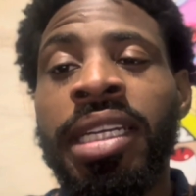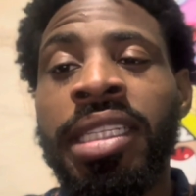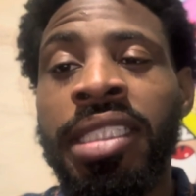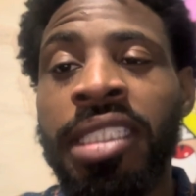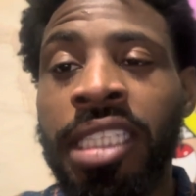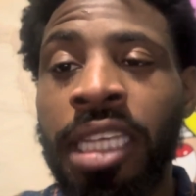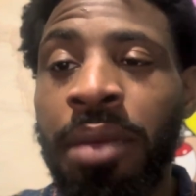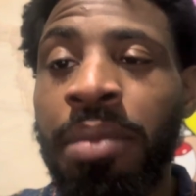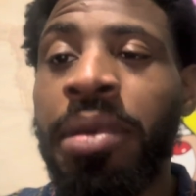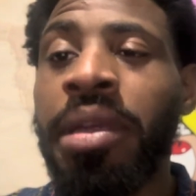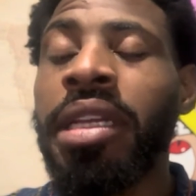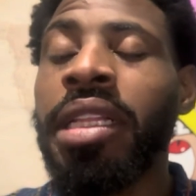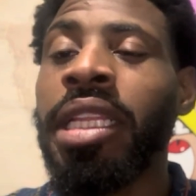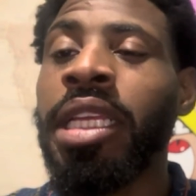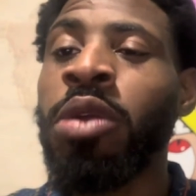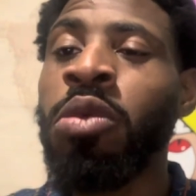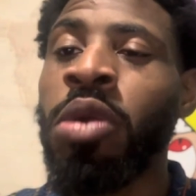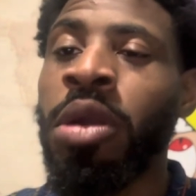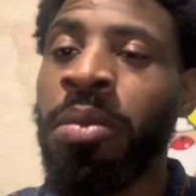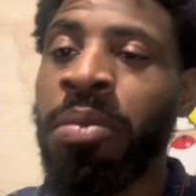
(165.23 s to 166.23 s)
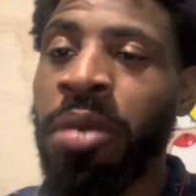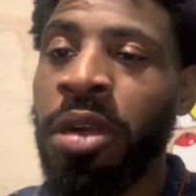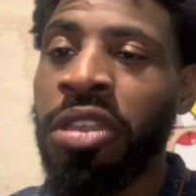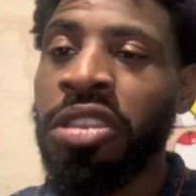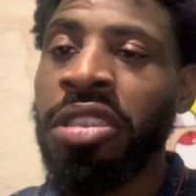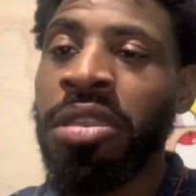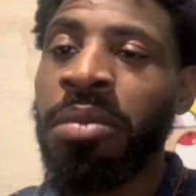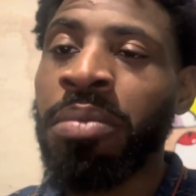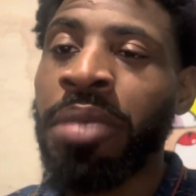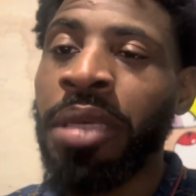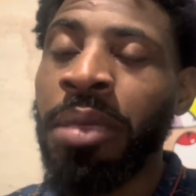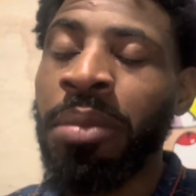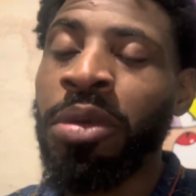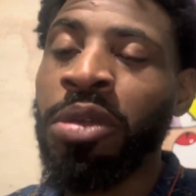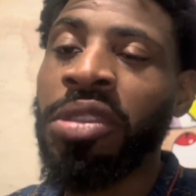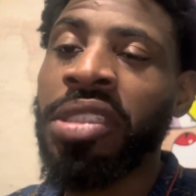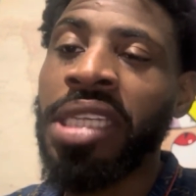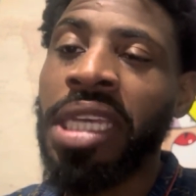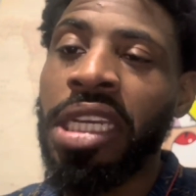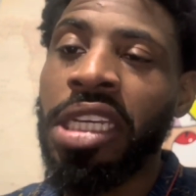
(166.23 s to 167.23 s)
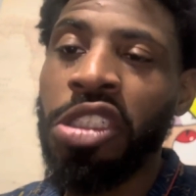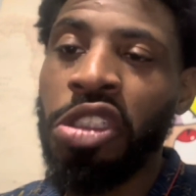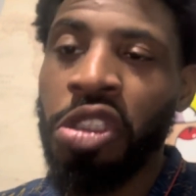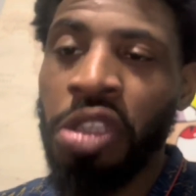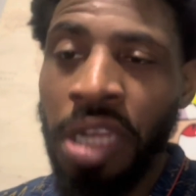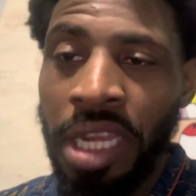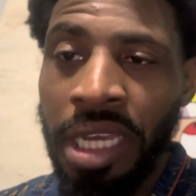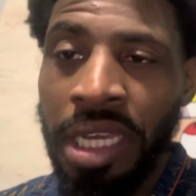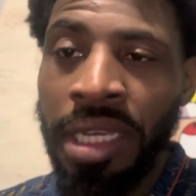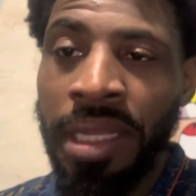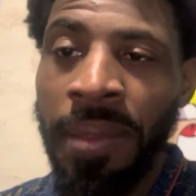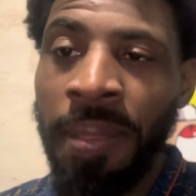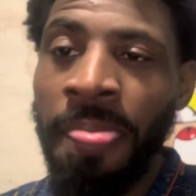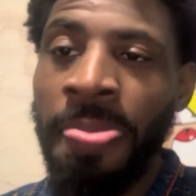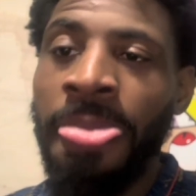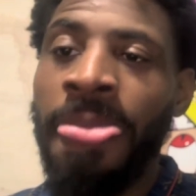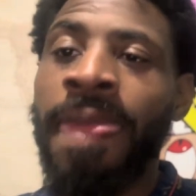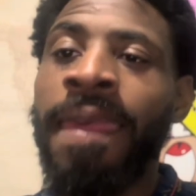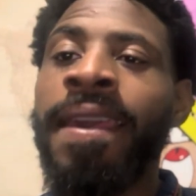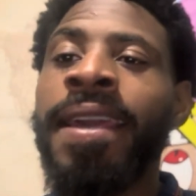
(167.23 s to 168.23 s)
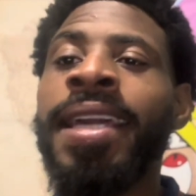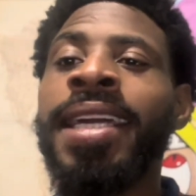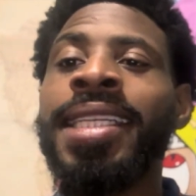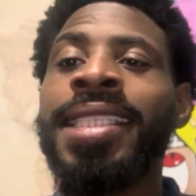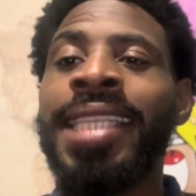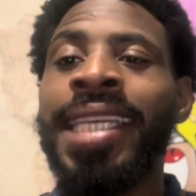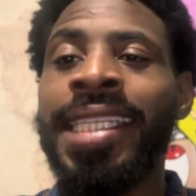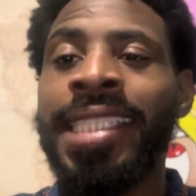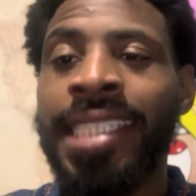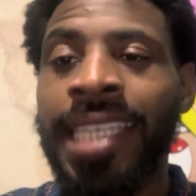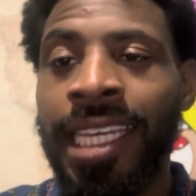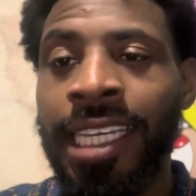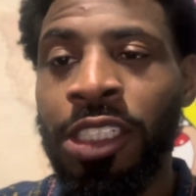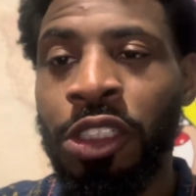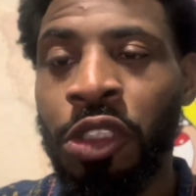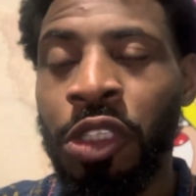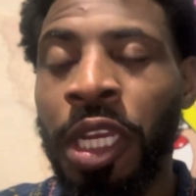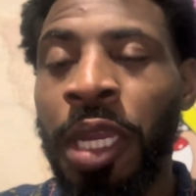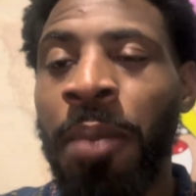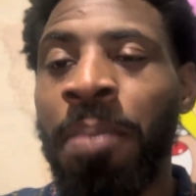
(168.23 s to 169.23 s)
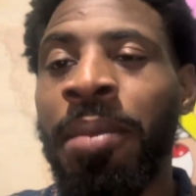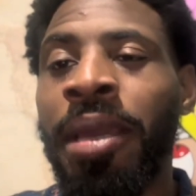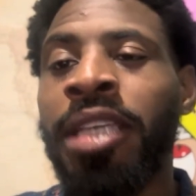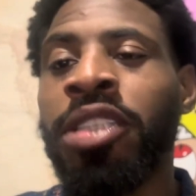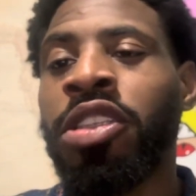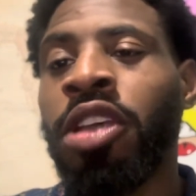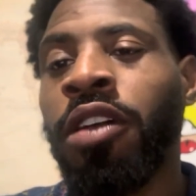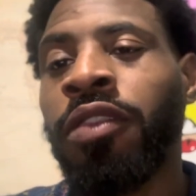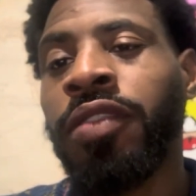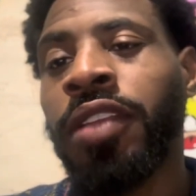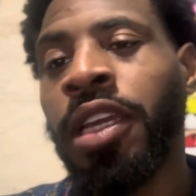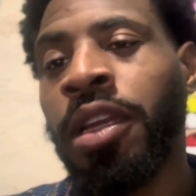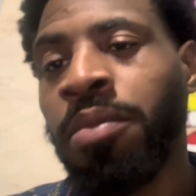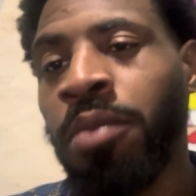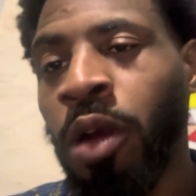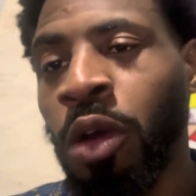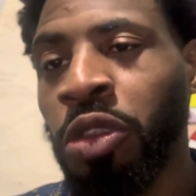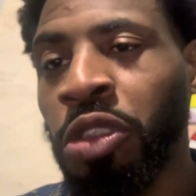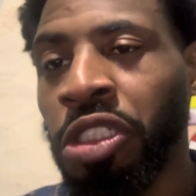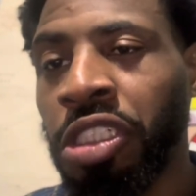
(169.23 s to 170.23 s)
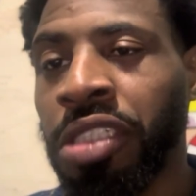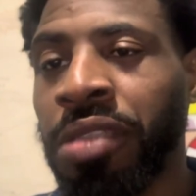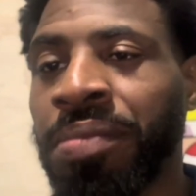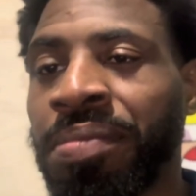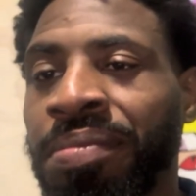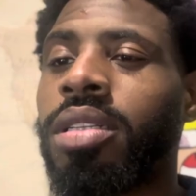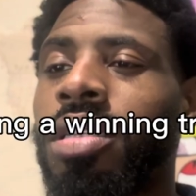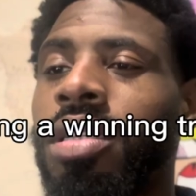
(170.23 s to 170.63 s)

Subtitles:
Typically, when people take a trade, they take a trade based off their emotion.